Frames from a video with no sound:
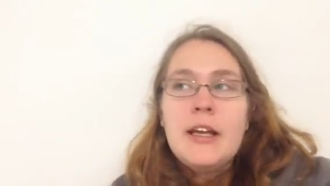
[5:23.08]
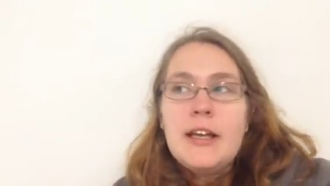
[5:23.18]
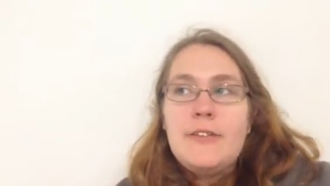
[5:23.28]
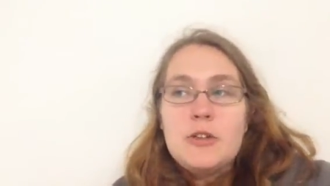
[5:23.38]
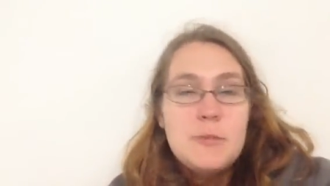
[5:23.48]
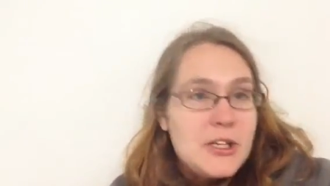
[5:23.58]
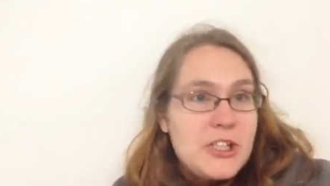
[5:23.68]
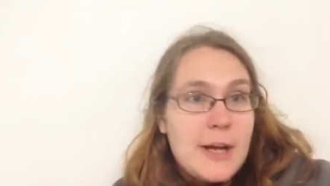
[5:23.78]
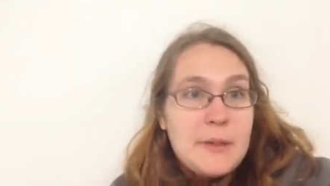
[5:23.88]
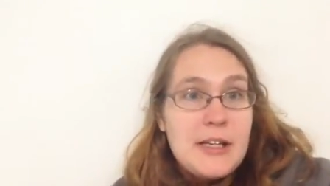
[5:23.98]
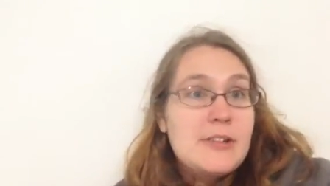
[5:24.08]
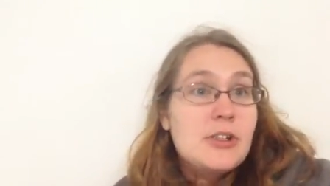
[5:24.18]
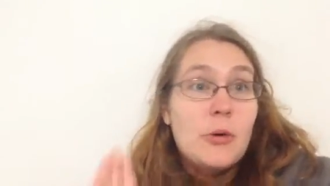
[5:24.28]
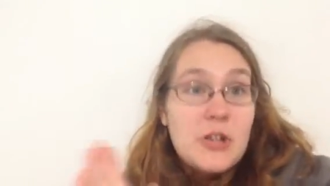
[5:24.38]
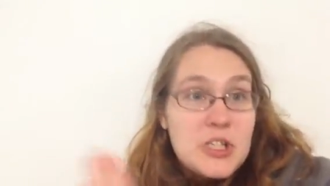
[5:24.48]
If you speak Japanese,
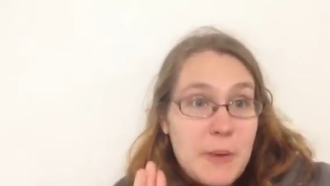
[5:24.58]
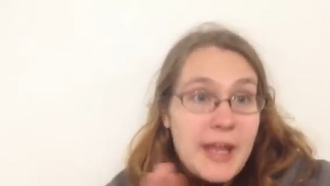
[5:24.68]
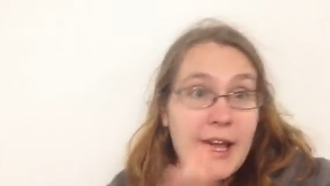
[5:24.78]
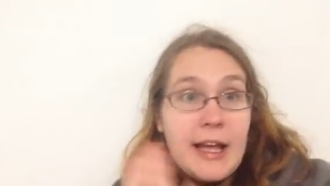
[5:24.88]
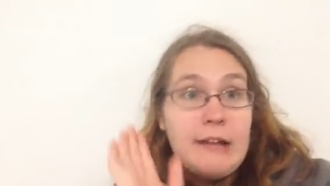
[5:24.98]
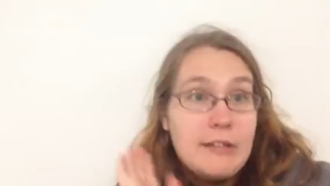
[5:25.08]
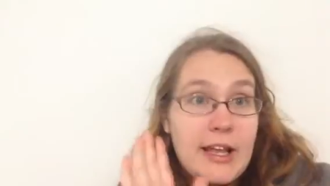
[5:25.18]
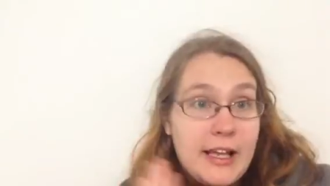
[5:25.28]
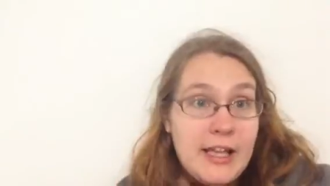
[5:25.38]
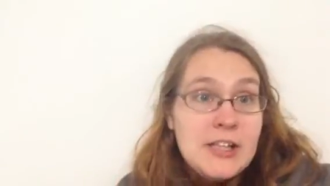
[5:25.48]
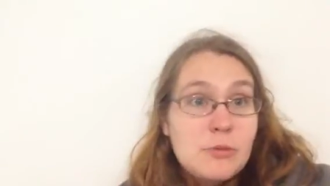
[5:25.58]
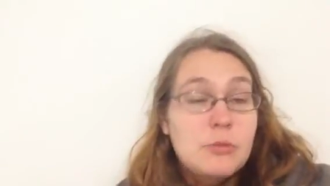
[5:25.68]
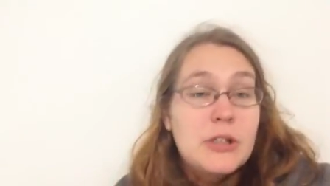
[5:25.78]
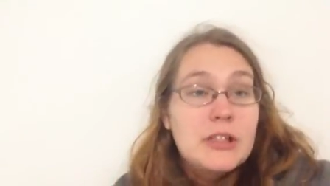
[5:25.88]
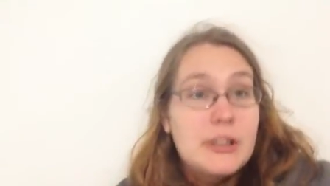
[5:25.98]
go to Japan. Like it's
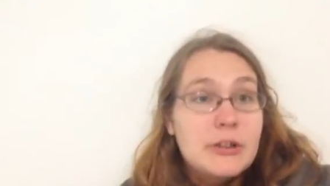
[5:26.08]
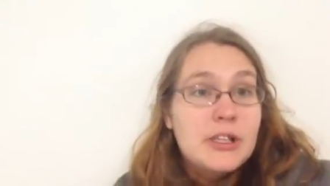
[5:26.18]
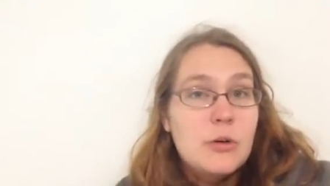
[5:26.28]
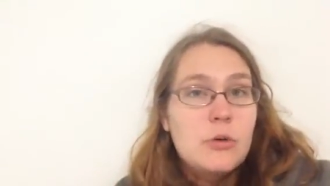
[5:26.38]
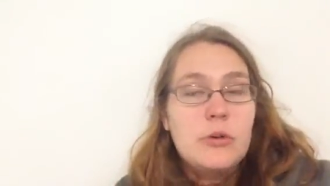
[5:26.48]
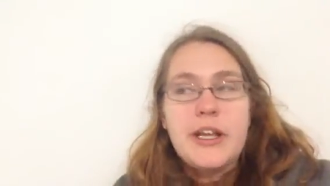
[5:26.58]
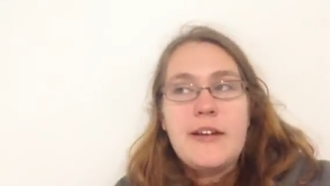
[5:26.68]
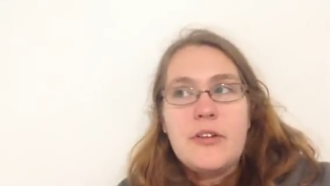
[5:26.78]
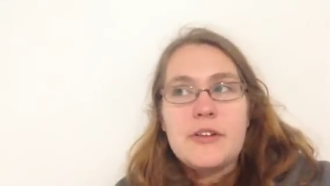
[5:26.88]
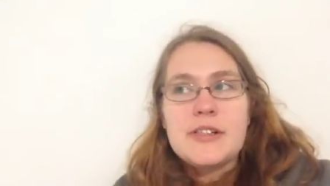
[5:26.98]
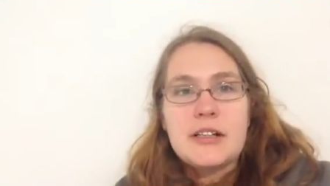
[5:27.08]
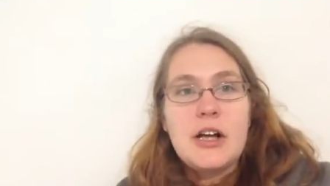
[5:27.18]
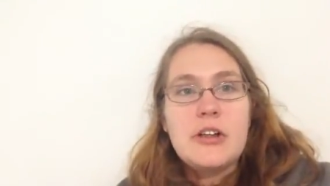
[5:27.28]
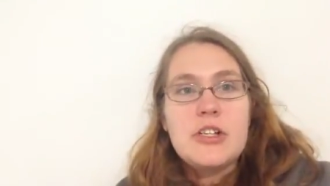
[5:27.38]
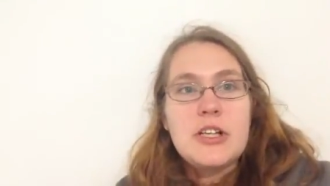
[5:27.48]
really really cool, and they have all this
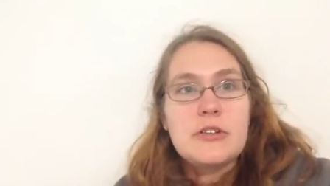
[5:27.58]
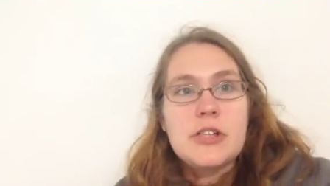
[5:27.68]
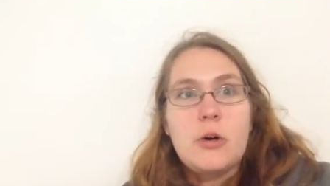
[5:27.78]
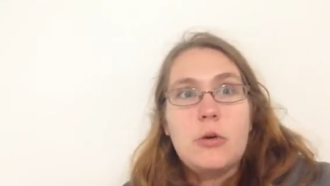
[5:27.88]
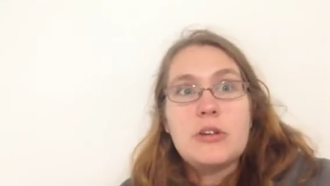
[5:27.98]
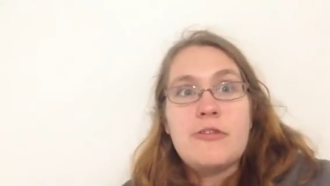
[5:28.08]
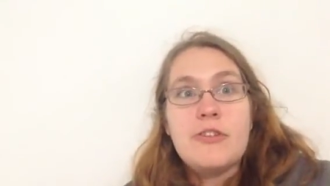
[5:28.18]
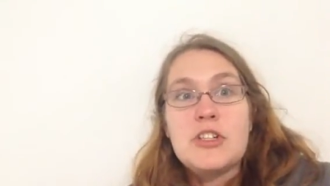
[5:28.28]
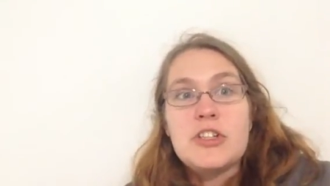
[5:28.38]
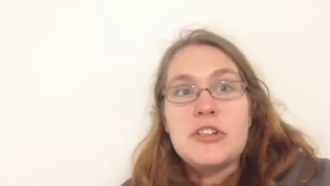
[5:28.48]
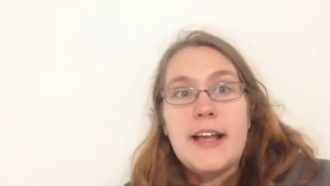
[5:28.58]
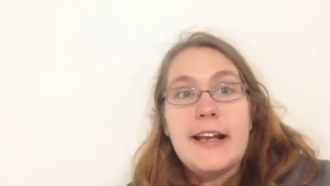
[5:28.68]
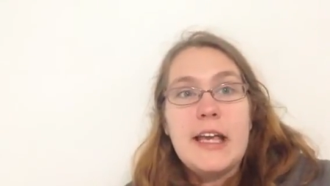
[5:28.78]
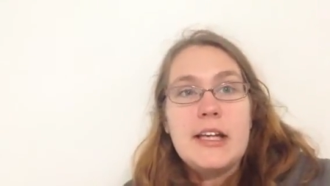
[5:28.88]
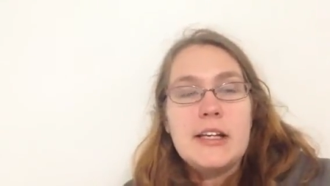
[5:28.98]
technology, and there's like a whole division
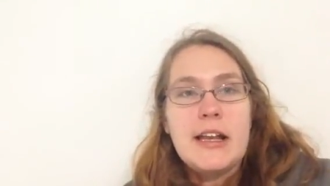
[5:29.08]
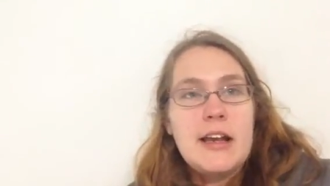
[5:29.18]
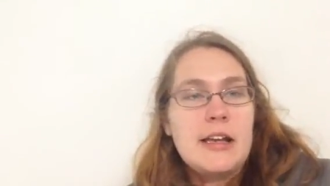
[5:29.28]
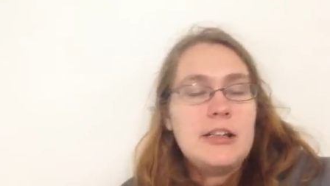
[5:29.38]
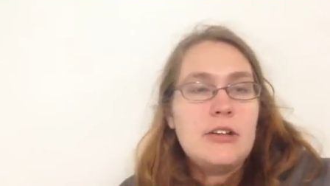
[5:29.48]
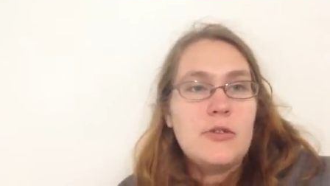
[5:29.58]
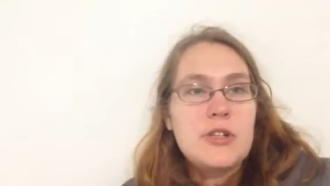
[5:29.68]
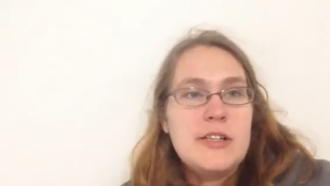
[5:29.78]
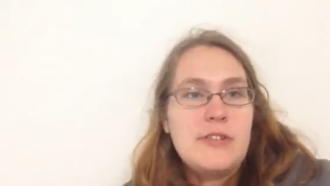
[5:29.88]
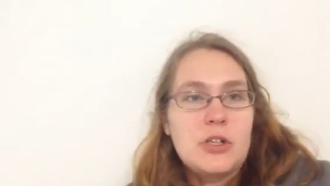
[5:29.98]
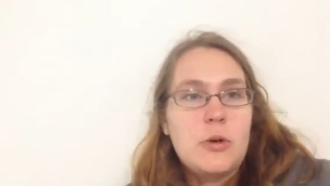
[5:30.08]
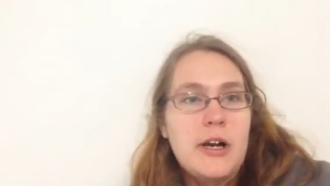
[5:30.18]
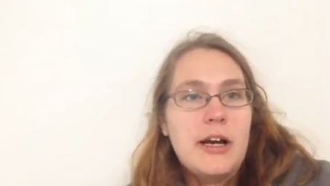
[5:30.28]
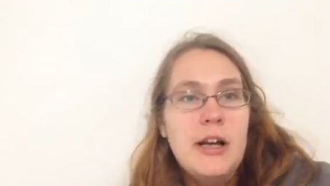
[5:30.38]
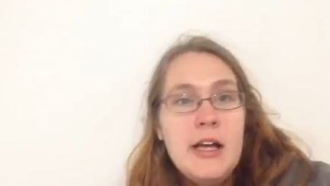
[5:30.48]
dedicated at, at University of
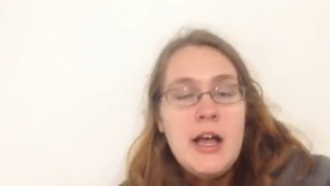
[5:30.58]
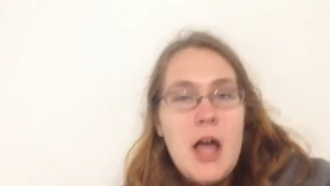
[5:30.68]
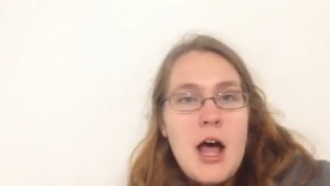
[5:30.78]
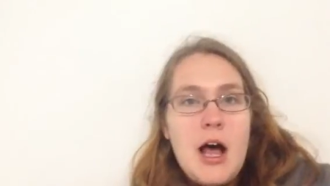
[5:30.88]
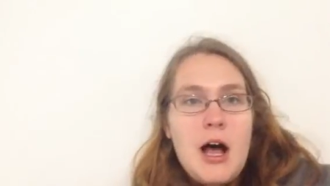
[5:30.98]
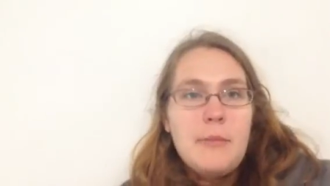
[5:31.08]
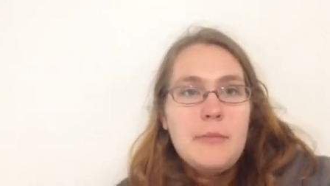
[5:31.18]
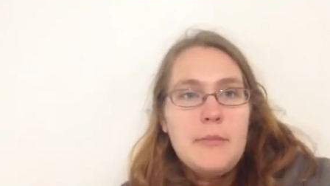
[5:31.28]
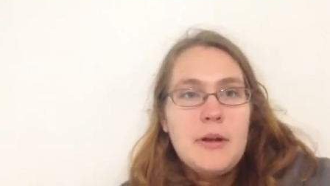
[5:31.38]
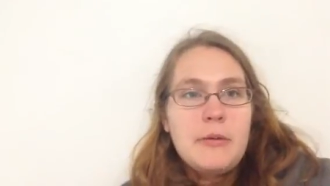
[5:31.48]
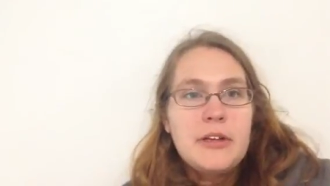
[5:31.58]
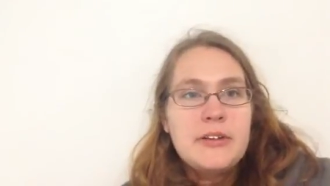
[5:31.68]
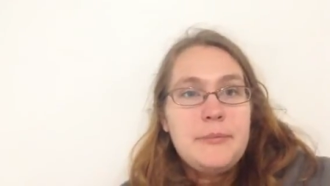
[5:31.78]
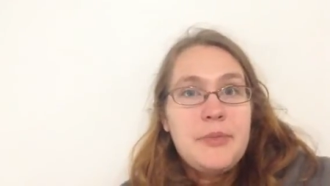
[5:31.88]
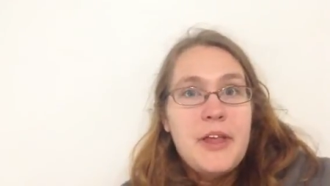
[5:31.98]
Victoria, um, in
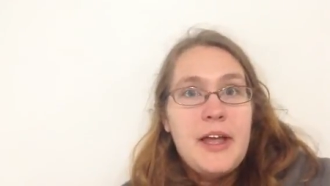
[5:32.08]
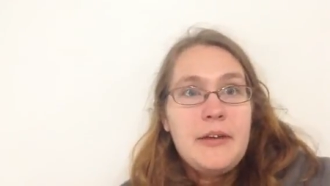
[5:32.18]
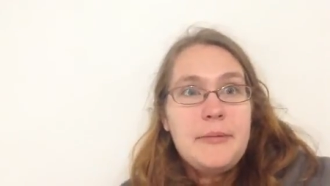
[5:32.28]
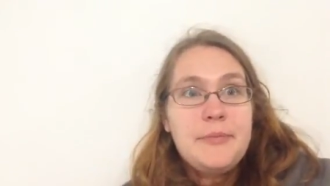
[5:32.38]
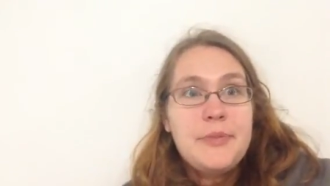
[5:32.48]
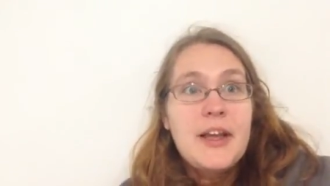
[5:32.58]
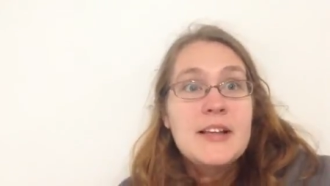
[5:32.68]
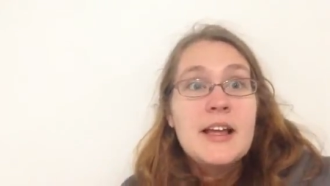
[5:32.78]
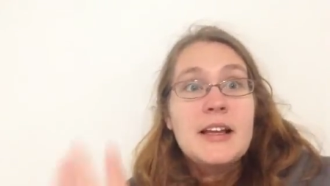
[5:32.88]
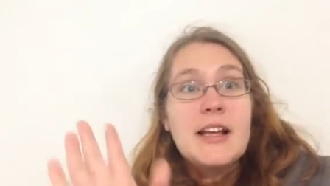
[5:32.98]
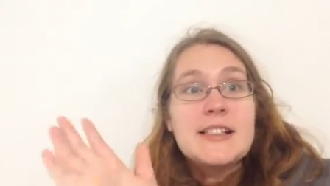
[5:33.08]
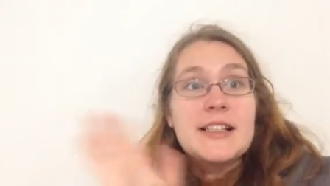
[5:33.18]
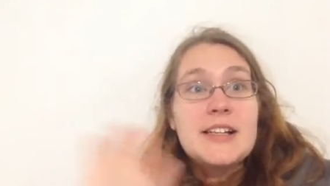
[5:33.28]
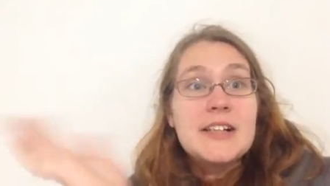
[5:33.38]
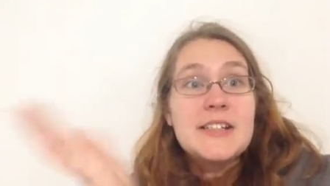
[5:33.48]
Wellington. Anyway. That's
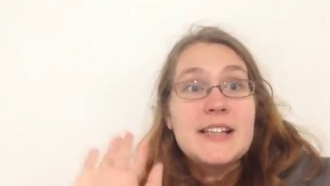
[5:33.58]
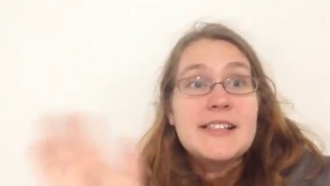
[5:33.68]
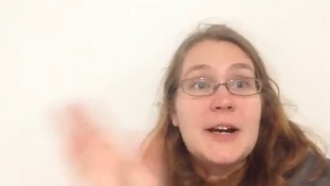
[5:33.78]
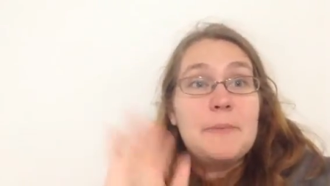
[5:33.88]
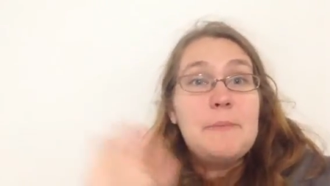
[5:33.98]
it. Talk to you guys later.